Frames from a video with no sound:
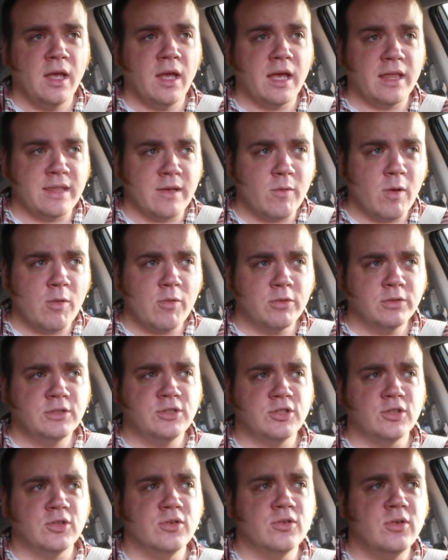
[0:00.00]
And then what we'll
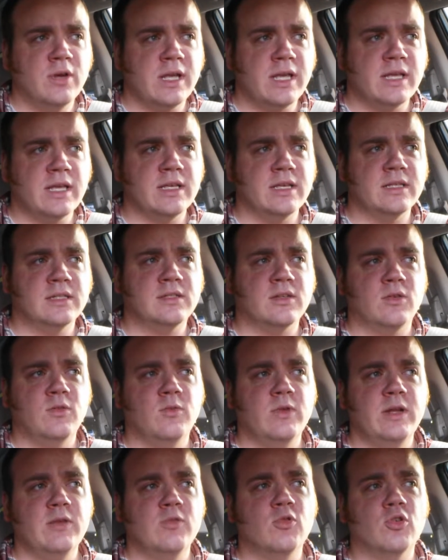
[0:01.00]
do is
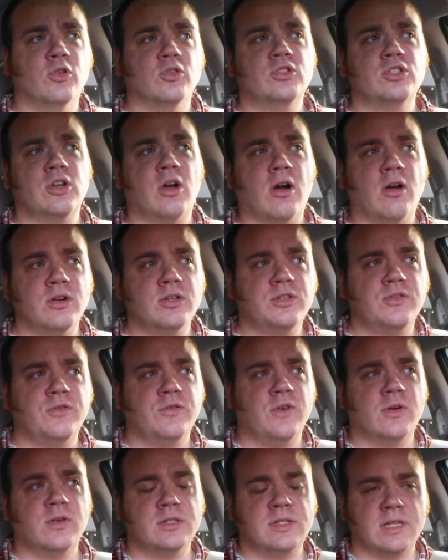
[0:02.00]
we will charge
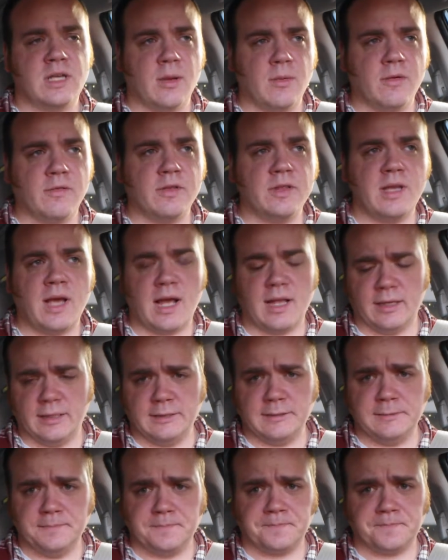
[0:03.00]
folks to come over to the island.